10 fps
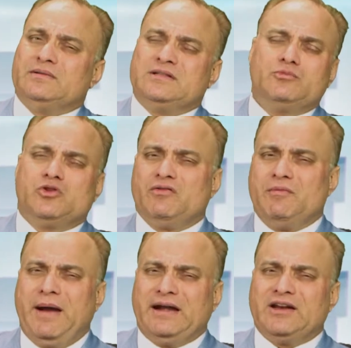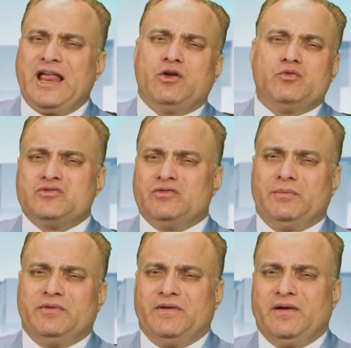Some sort of a mental anguish will
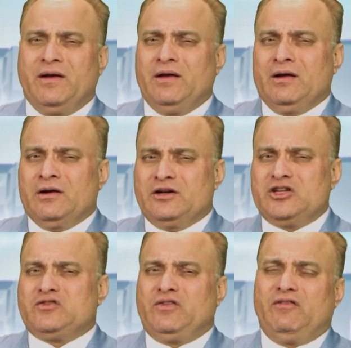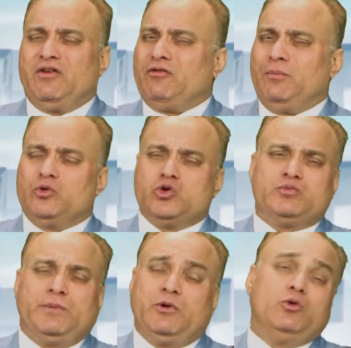be there. Disfavor from those
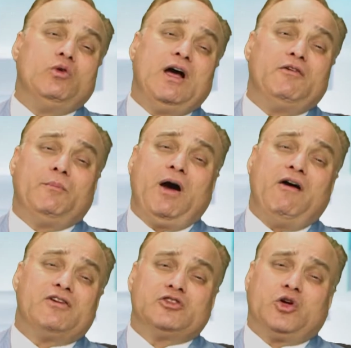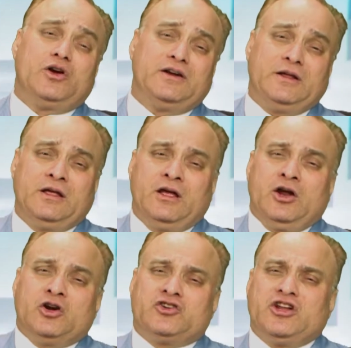people who have a power authority.
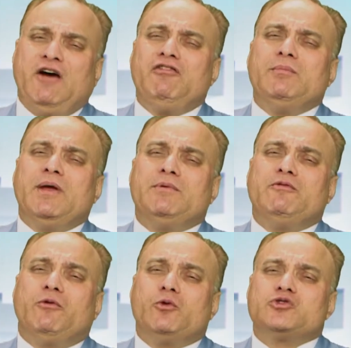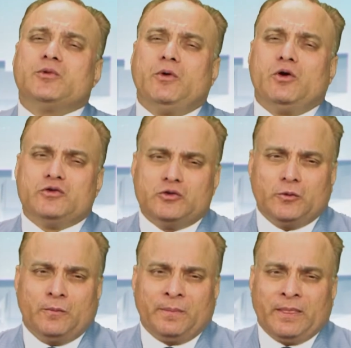Travel may be forced upon
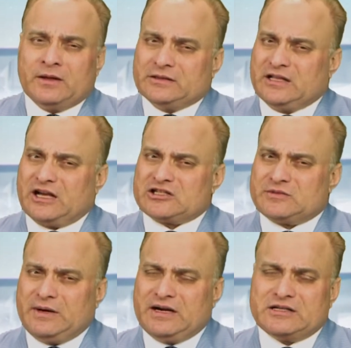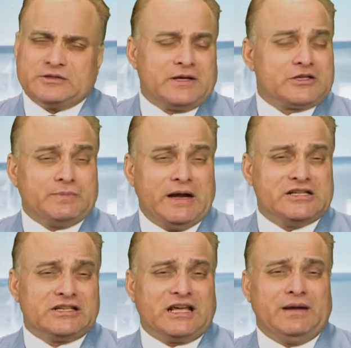you. The
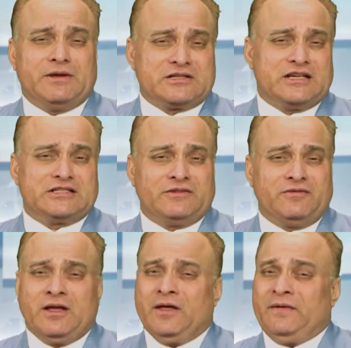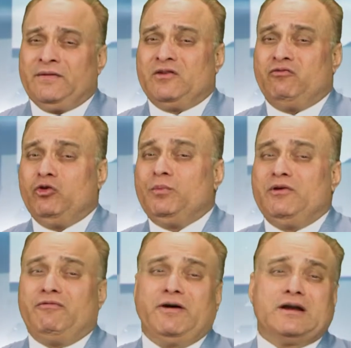expenditure can be excessive. There would
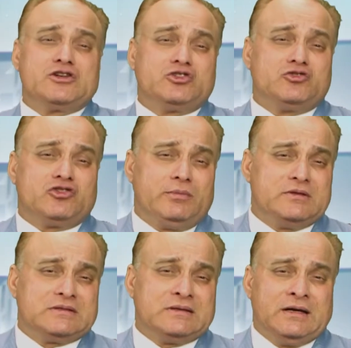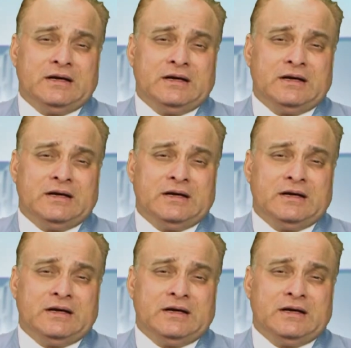be financial troubles.